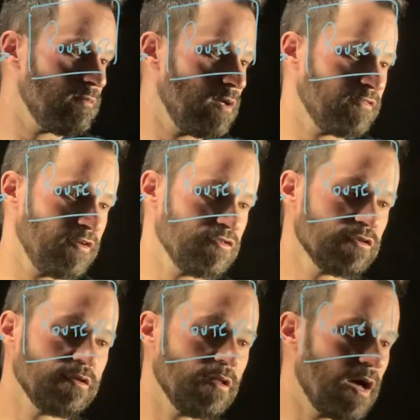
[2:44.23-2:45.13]

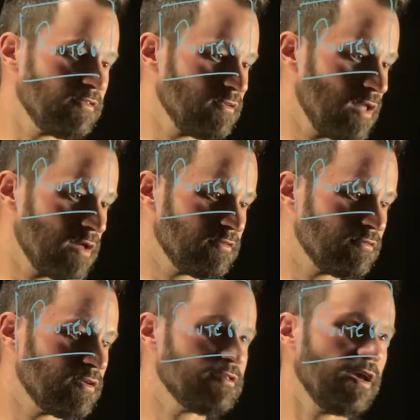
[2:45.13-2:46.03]
essentially lots and lots of
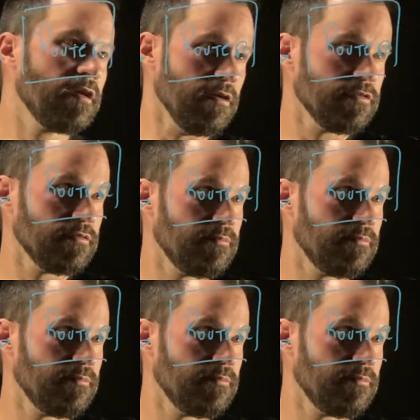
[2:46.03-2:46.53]
containers.